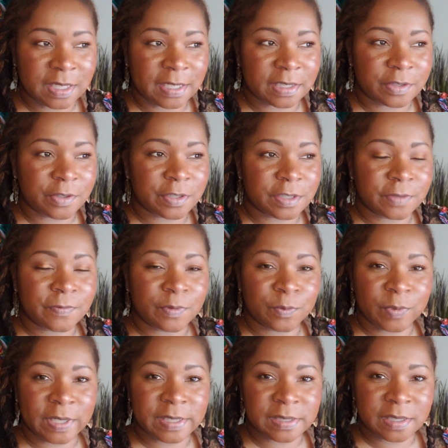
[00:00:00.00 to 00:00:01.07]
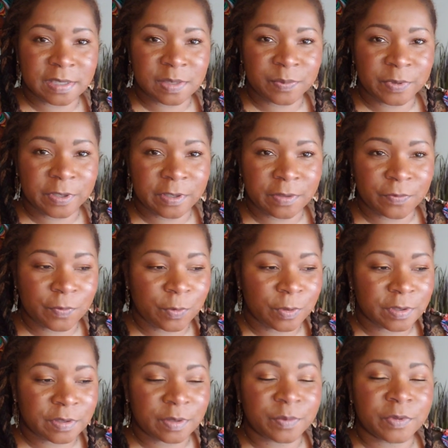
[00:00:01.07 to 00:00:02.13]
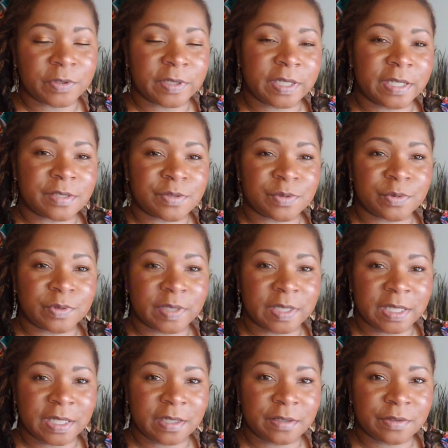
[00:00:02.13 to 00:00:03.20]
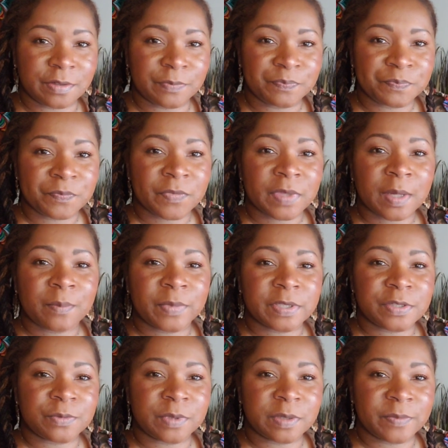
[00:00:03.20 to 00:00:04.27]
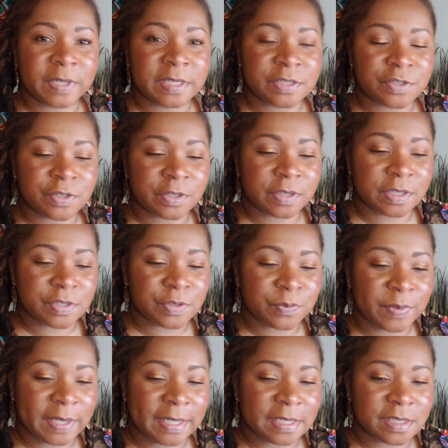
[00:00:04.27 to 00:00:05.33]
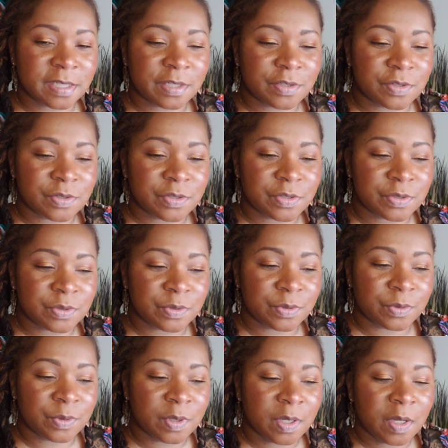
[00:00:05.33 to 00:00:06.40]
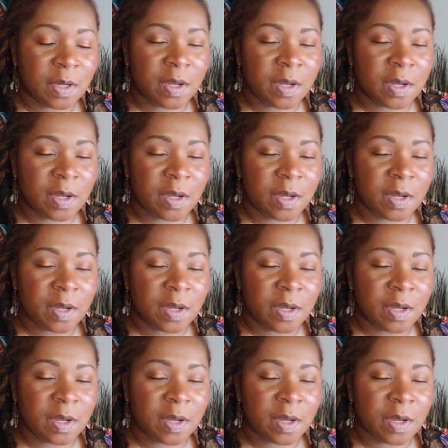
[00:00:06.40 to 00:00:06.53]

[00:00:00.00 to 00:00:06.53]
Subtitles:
Like there are different ways that spirit of course communicates through the candle, but you want to make sure that you pay attention to